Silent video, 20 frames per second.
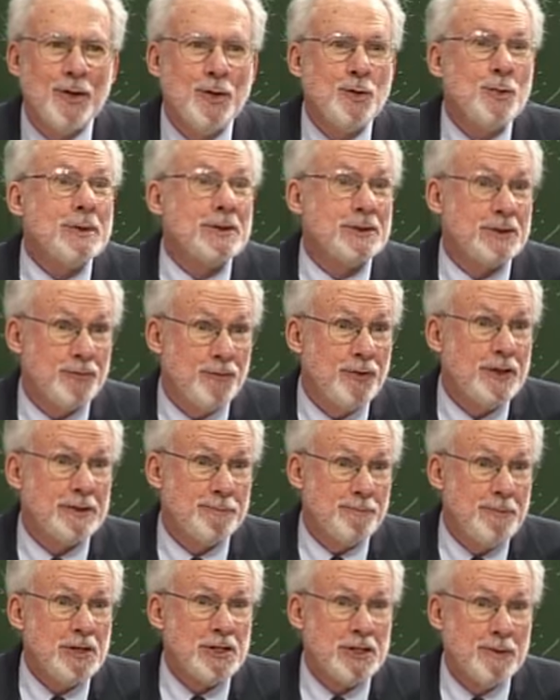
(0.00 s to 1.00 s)
who was the
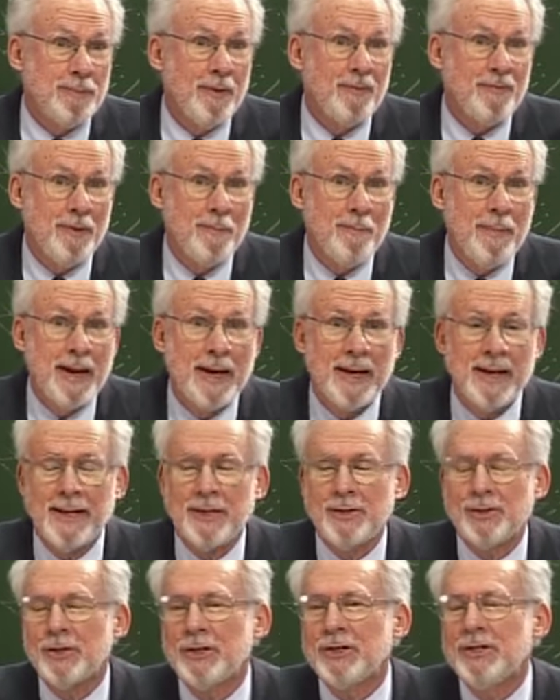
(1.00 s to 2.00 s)
first bishop of the
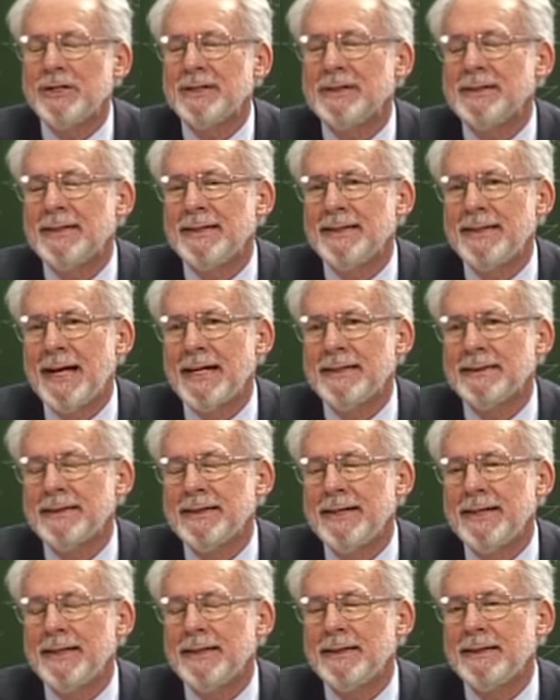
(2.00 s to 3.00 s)
Mennonite churches in
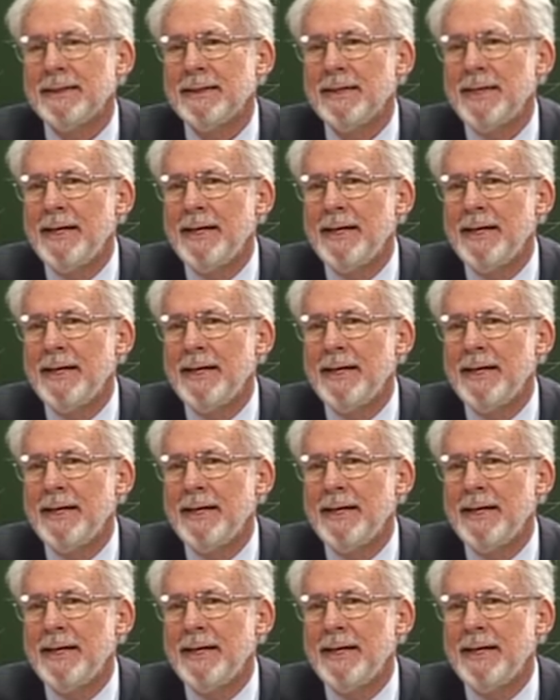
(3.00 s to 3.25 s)
Tanzania.